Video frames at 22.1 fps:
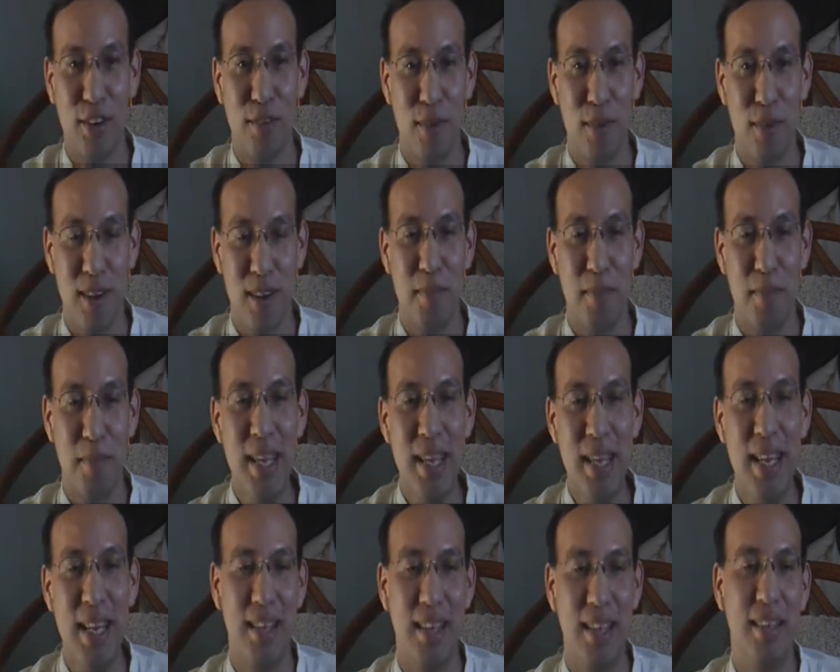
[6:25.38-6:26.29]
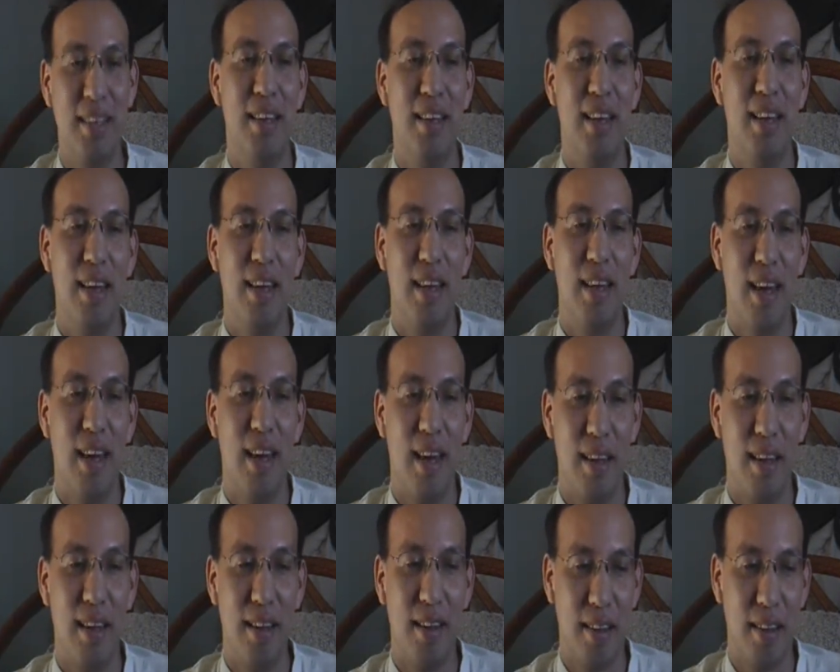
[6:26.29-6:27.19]
of what I mean,
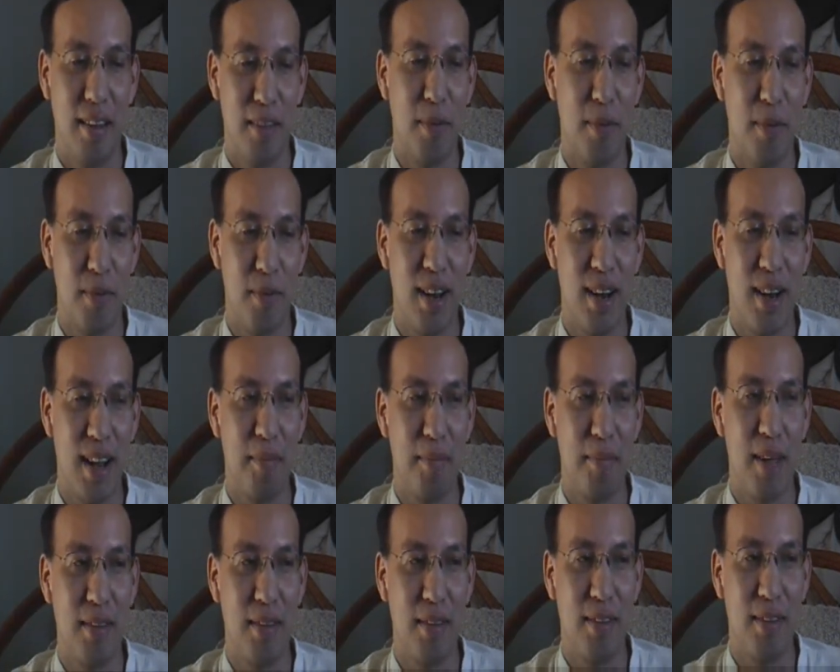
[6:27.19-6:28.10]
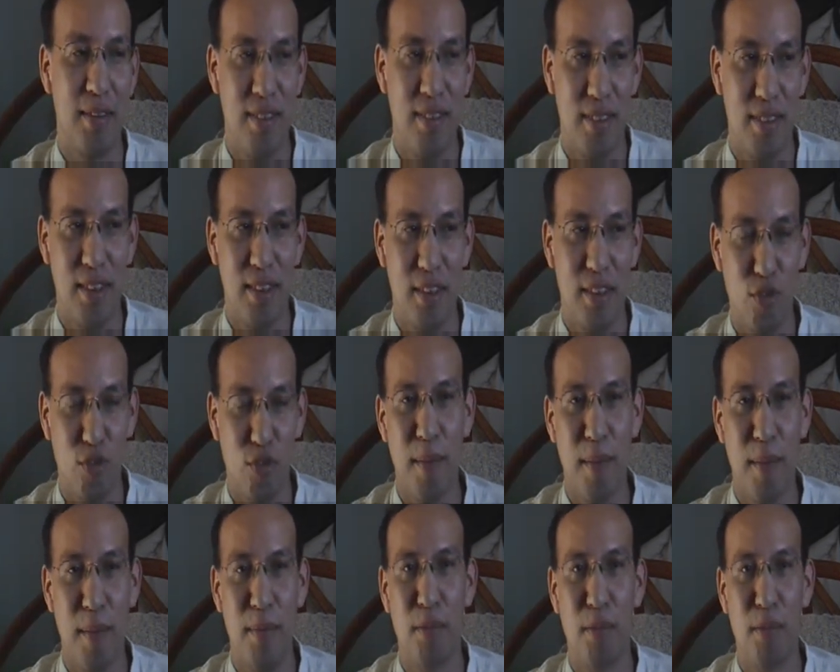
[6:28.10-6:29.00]
because I'm afraid I'm not
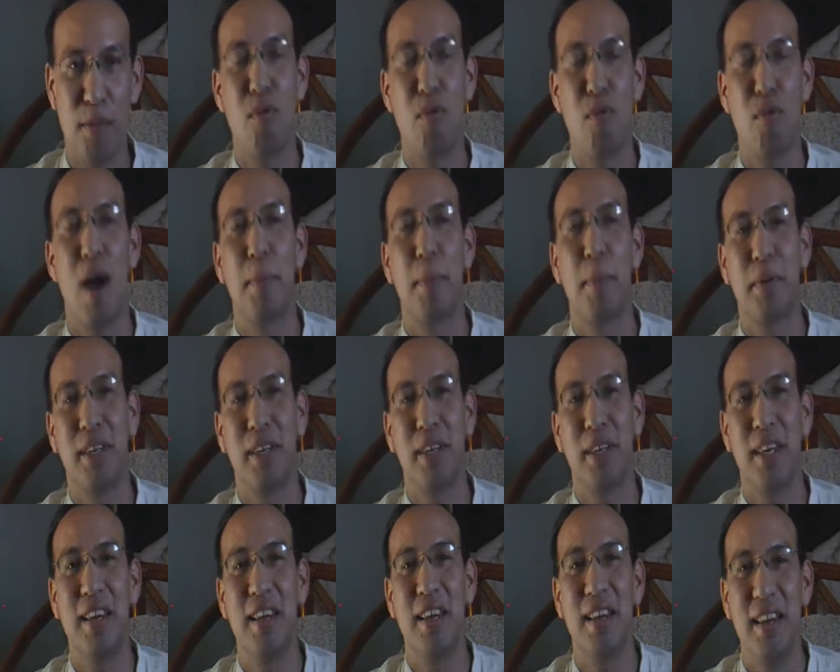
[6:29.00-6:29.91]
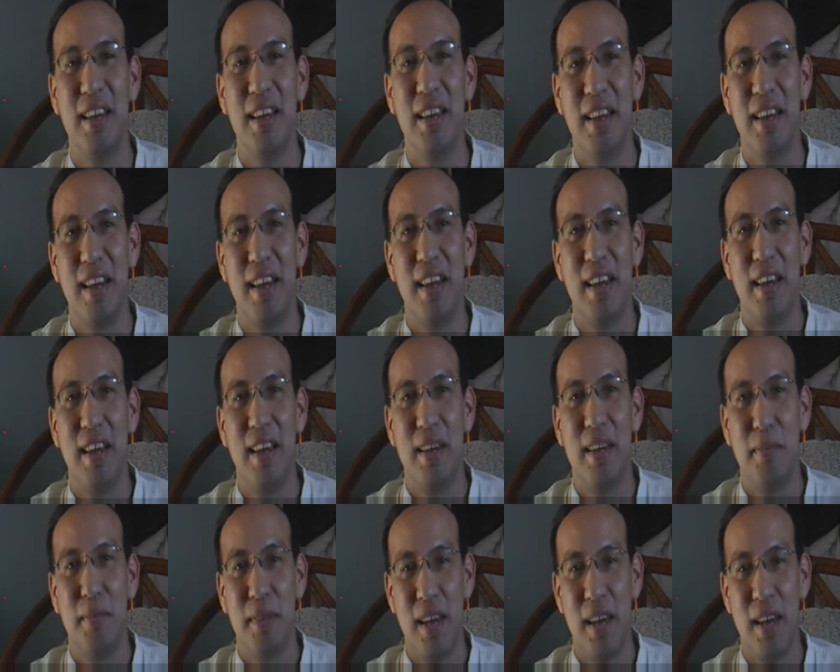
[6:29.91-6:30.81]
describing this properly.
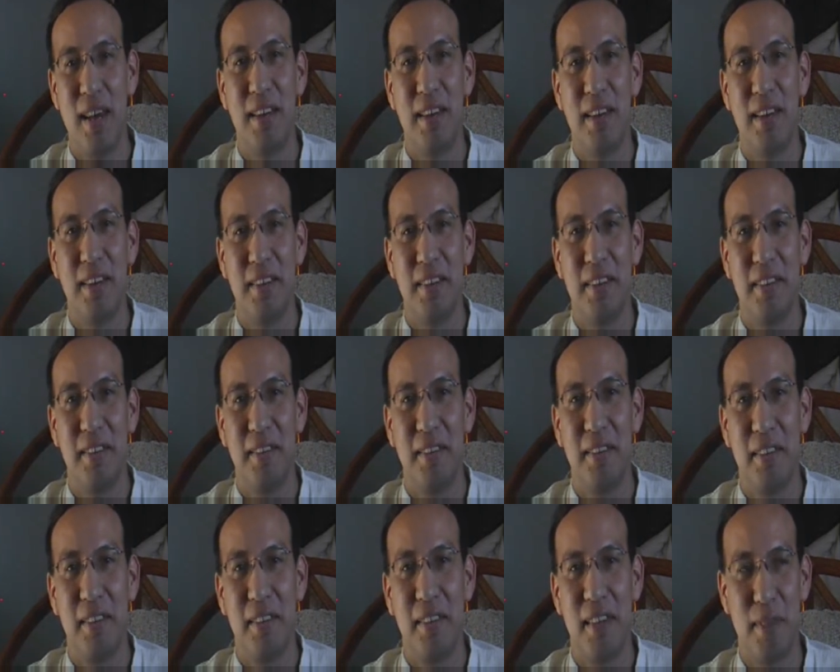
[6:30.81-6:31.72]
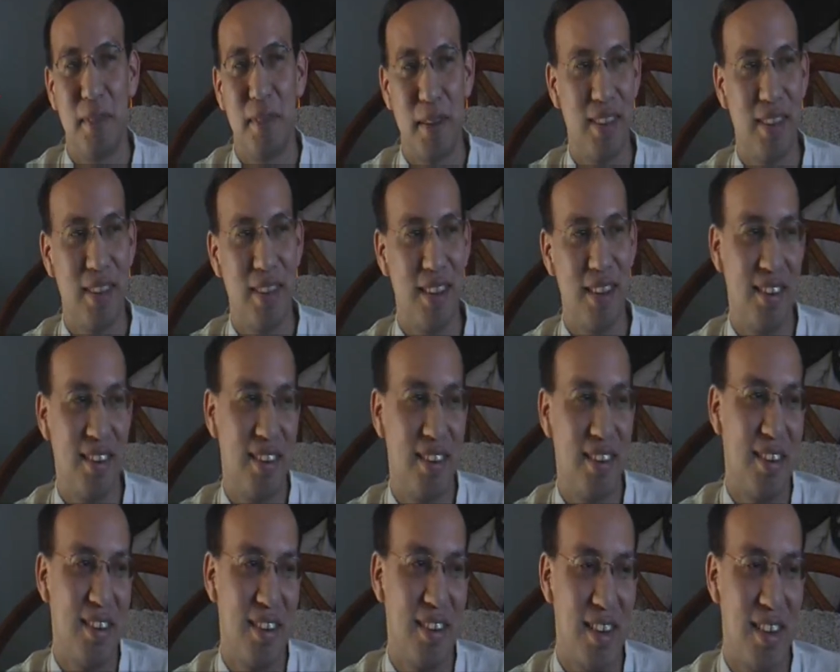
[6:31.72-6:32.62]
But yeah, if I said it a
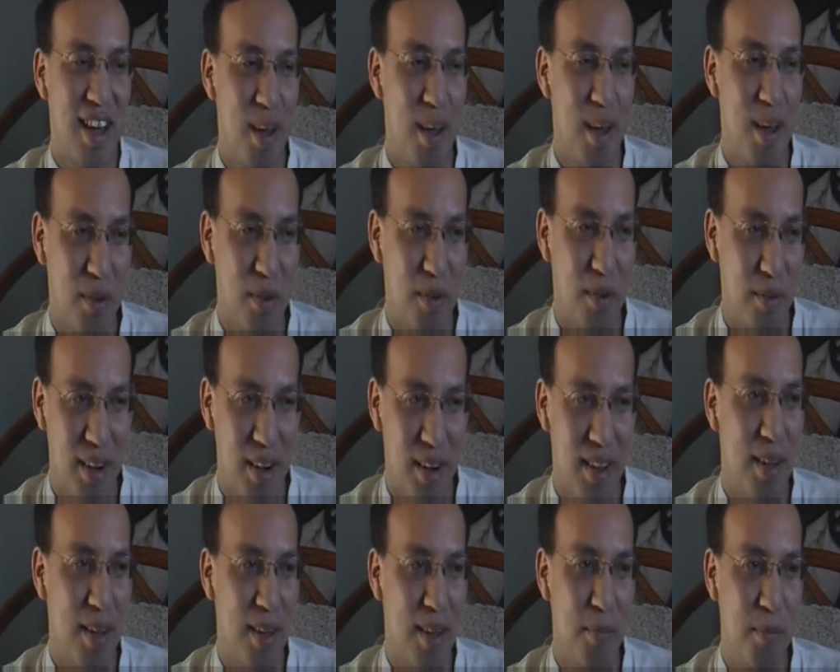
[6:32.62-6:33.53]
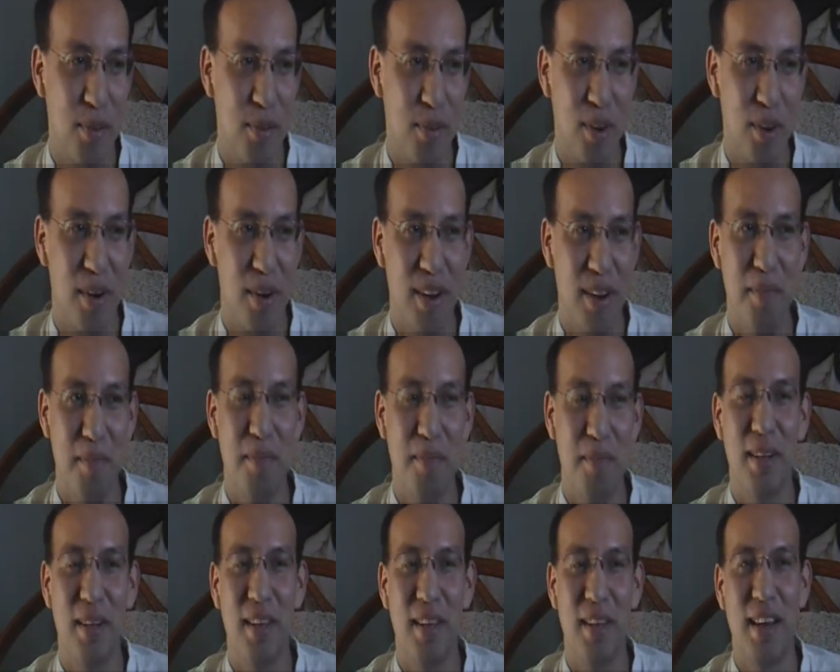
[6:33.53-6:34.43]
dozen times already, I'm sorry.
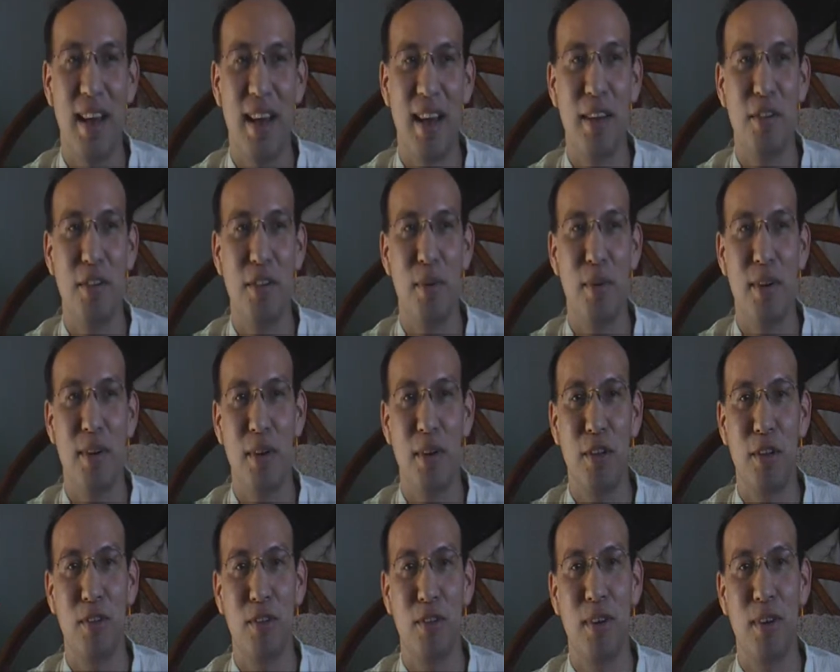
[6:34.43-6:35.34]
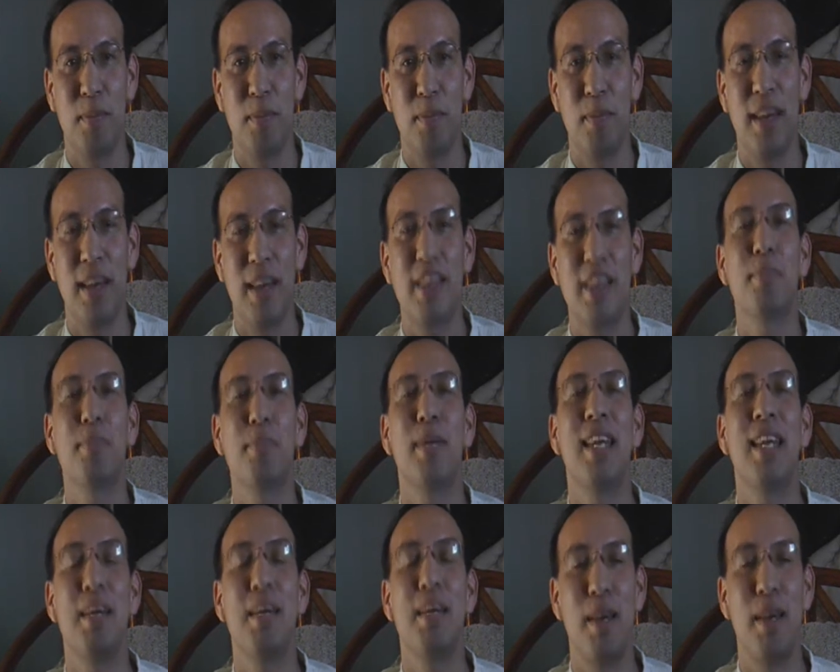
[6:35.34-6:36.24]
I just want to make sure I'm
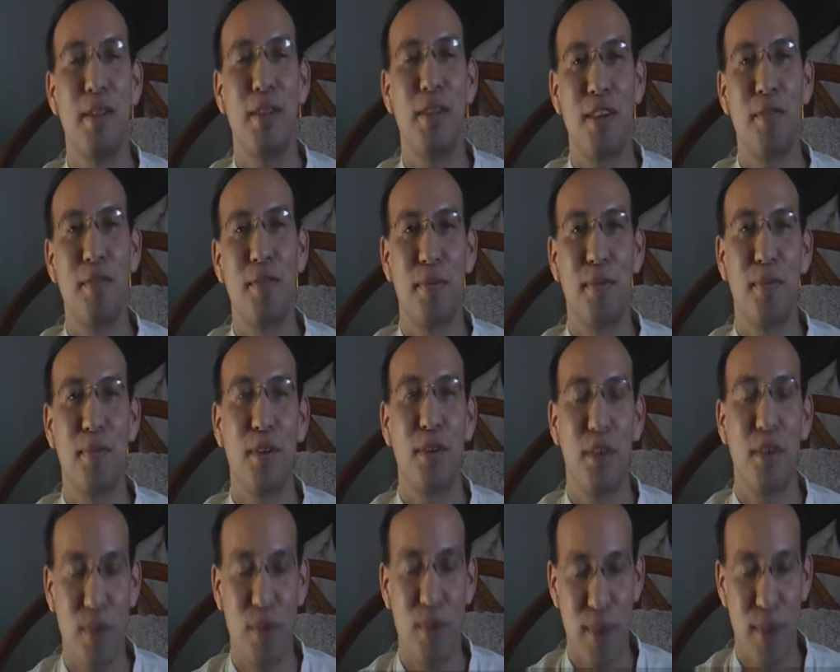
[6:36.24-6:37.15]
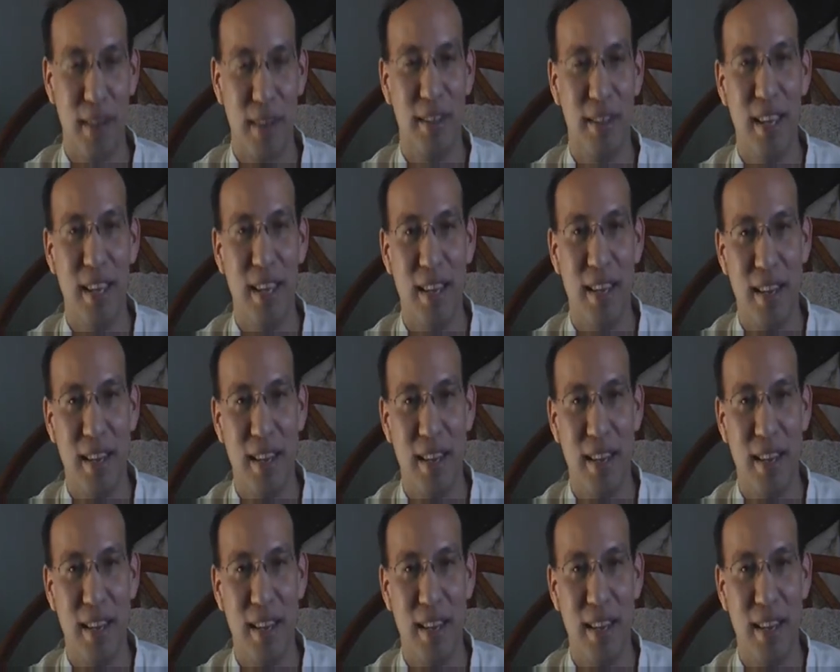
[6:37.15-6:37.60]
explaining myself correctly.